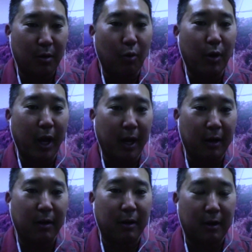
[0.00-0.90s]

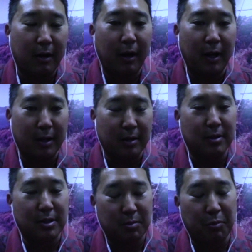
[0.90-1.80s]
gonad
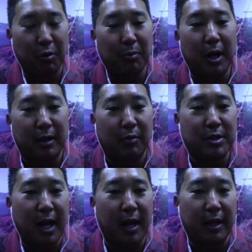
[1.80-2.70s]
and sperm content
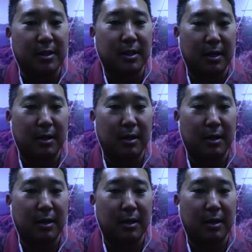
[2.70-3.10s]
was highest.